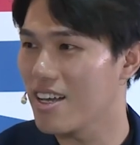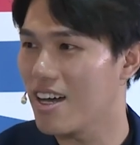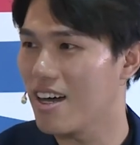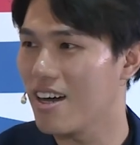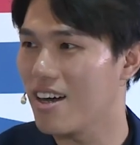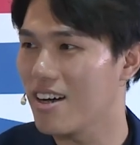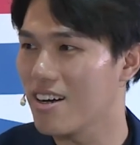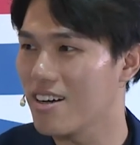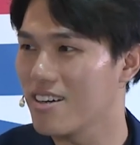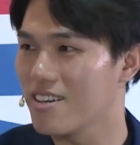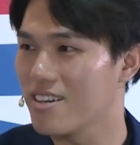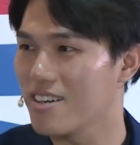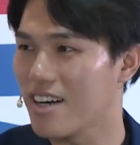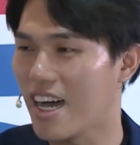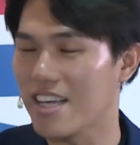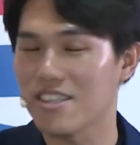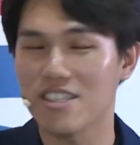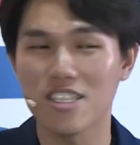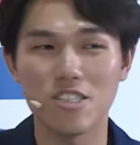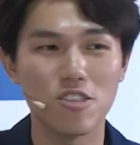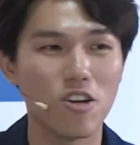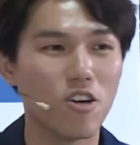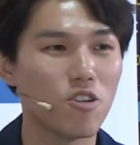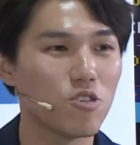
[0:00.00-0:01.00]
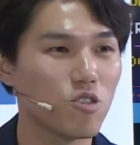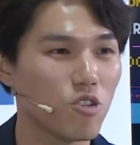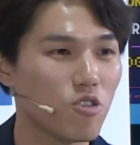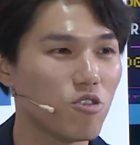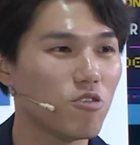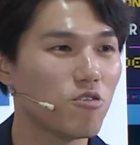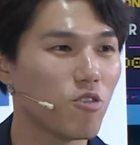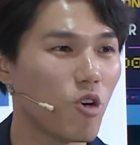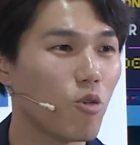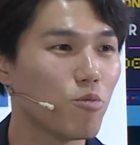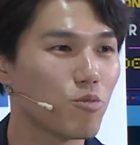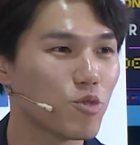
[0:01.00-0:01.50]
Yeah. I think you all
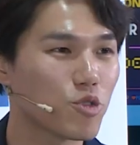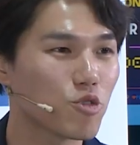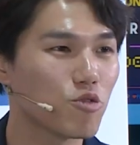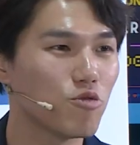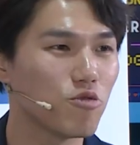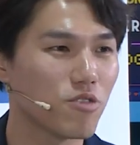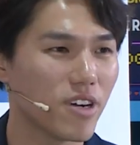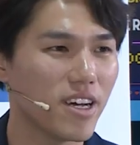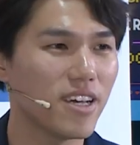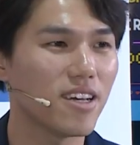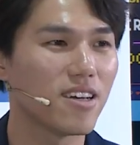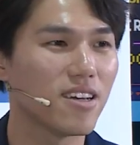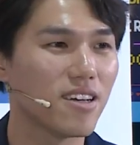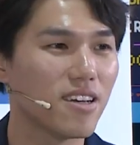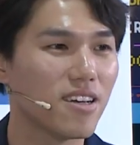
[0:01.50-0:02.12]
know homeschool, right?